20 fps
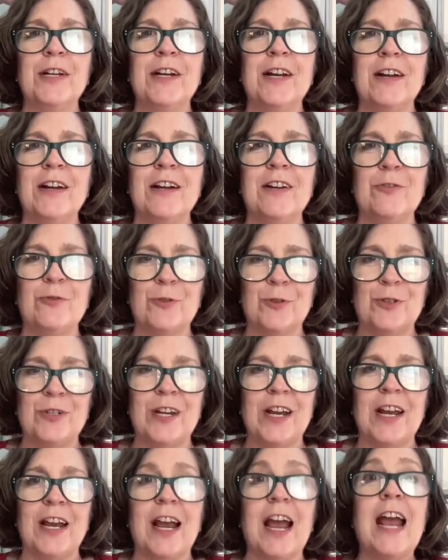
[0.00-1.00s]
and
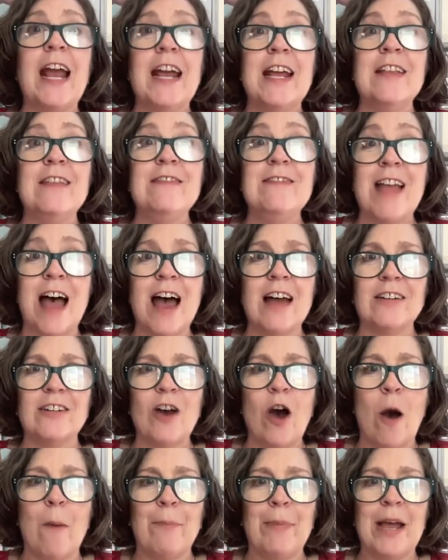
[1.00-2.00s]
interesting in that
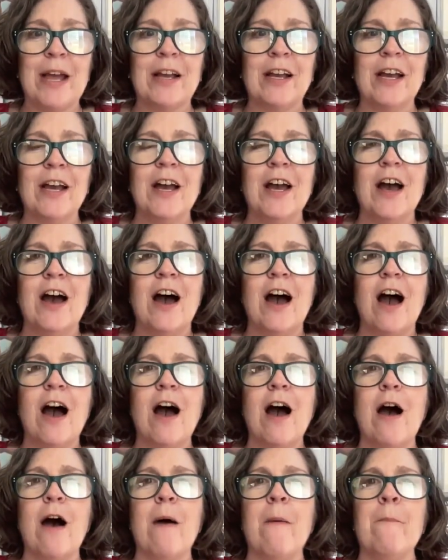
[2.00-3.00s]
topic,
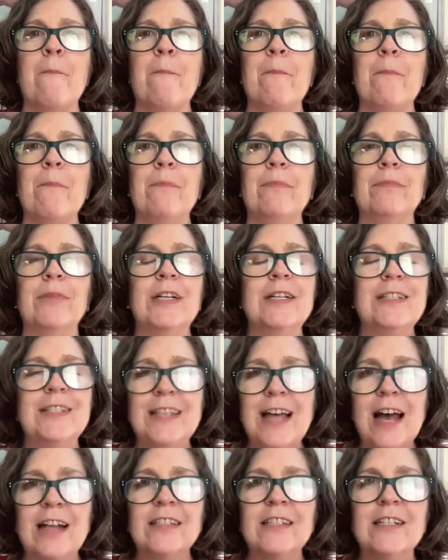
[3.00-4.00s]
um, because
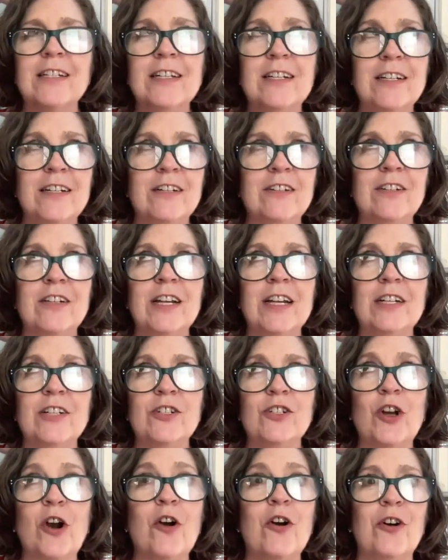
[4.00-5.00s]
that's an
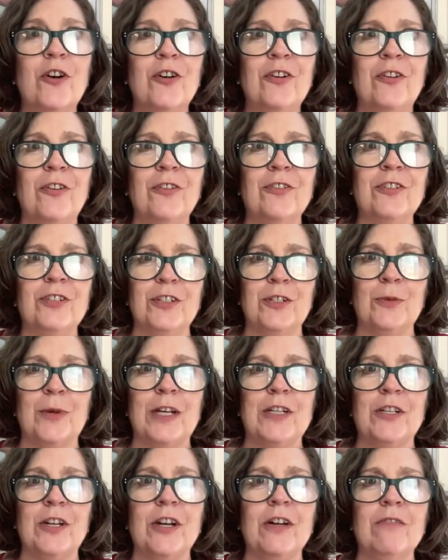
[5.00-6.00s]
internal
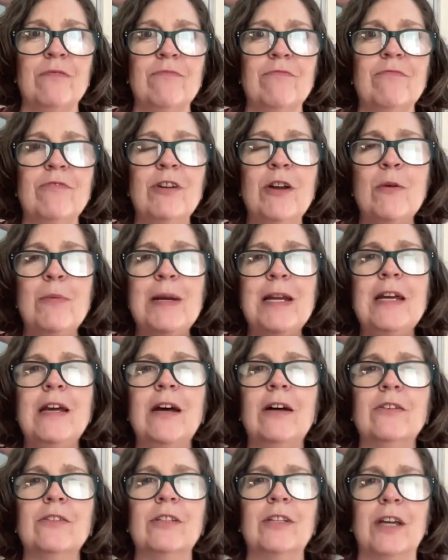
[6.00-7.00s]
situation. Nobody
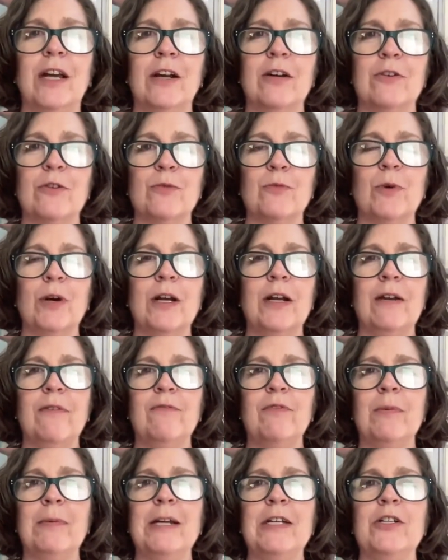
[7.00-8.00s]
else cares what
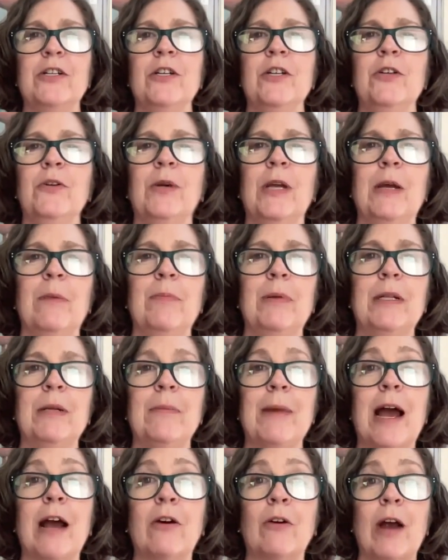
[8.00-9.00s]
information you keep in the
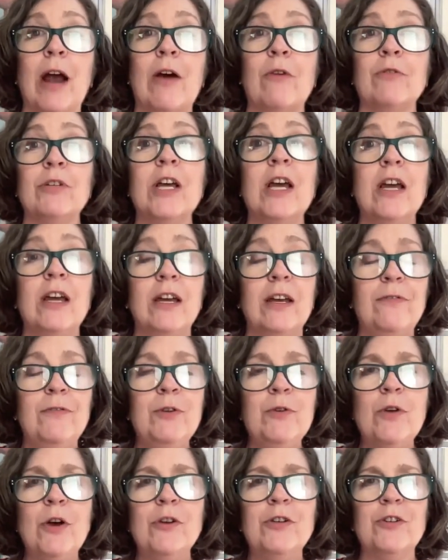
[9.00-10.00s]
background. If
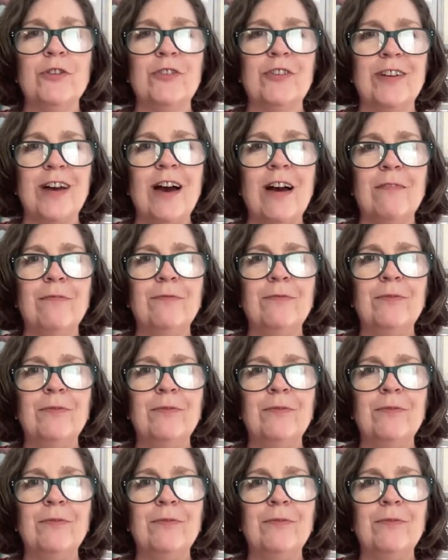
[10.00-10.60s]
you know your stuff,